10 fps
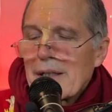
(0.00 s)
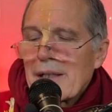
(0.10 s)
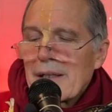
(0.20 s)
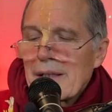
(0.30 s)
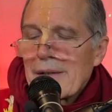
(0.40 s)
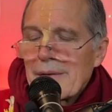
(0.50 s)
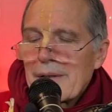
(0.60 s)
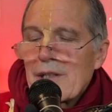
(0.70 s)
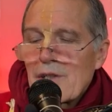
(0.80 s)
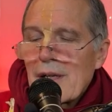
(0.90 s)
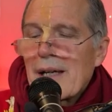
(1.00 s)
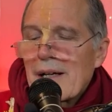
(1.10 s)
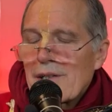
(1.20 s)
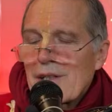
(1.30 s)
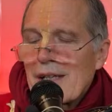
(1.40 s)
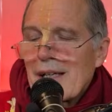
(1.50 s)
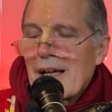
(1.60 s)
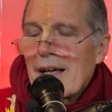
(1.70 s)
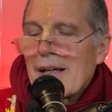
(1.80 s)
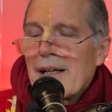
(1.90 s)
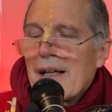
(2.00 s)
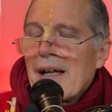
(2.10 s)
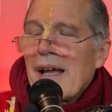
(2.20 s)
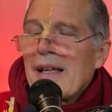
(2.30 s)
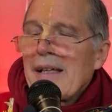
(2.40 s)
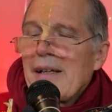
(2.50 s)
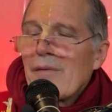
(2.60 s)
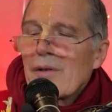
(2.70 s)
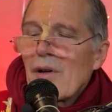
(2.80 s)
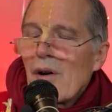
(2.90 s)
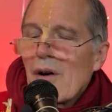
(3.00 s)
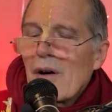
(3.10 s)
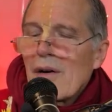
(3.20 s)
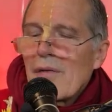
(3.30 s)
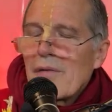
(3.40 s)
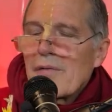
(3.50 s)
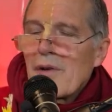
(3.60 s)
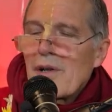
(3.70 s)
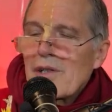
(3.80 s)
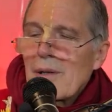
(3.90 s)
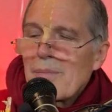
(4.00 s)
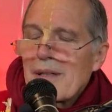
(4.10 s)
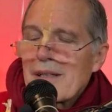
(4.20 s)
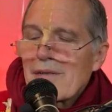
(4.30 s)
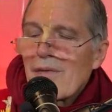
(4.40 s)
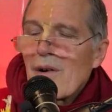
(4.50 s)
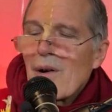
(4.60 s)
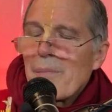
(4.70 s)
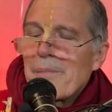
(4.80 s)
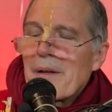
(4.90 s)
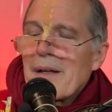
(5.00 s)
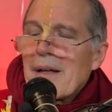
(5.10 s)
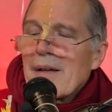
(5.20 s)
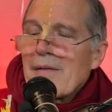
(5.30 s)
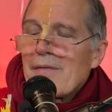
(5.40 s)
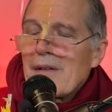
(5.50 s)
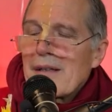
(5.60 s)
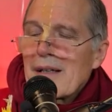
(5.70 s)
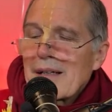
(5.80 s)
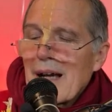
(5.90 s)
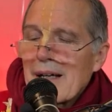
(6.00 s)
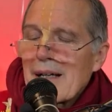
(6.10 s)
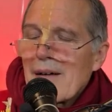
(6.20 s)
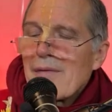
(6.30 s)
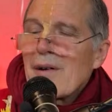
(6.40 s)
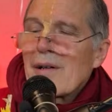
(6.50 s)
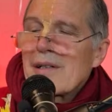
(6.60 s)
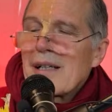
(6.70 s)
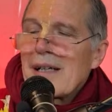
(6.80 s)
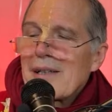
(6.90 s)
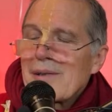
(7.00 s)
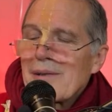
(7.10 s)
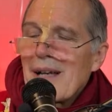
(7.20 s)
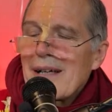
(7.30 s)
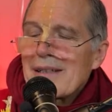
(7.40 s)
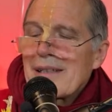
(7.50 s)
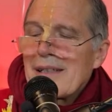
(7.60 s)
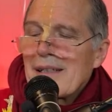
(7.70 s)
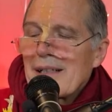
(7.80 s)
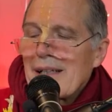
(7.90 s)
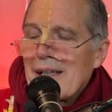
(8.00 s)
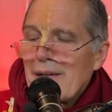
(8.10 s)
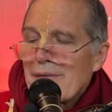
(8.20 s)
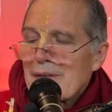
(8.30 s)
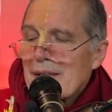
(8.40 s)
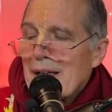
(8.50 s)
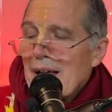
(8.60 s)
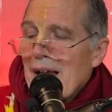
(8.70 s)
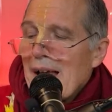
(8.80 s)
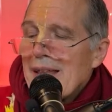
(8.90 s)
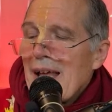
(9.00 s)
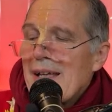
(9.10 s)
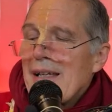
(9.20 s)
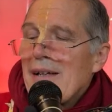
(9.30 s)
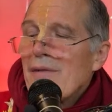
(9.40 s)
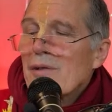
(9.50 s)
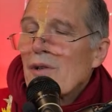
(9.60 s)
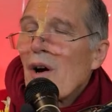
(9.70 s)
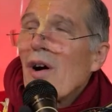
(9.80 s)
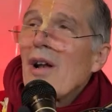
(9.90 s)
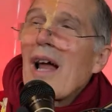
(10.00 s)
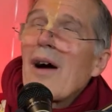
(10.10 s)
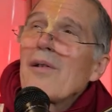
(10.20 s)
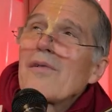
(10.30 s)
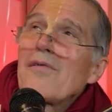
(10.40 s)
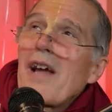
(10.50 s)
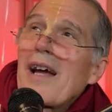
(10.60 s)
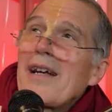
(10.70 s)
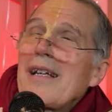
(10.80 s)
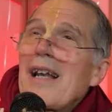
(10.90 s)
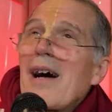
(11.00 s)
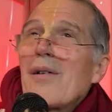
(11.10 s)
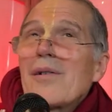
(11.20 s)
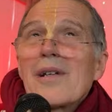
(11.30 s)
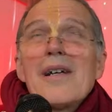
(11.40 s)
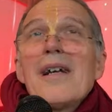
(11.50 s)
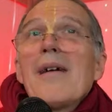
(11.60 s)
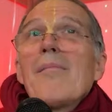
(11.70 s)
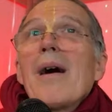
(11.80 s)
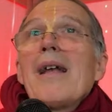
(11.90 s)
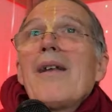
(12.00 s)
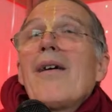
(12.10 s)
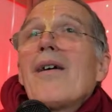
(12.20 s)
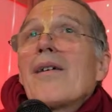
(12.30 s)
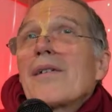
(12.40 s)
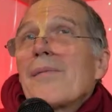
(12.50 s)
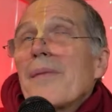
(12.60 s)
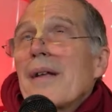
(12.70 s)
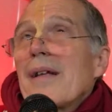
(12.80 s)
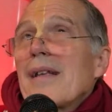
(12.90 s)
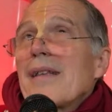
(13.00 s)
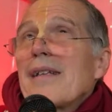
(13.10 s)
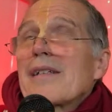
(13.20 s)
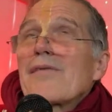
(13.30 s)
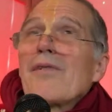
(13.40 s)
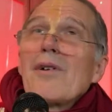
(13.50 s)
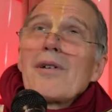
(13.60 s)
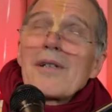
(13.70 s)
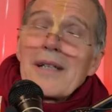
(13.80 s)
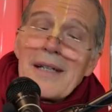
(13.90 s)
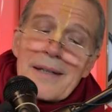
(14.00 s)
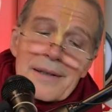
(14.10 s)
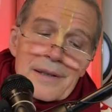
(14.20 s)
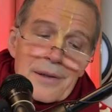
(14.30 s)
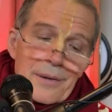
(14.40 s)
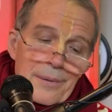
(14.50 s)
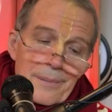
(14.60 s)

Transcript: uh, Nrsimha Shila, and he would uh, uh, worship this form with uh, Ganga water and Tulasi leaves, and then he would call out very loud, "My Lord, this world needs you."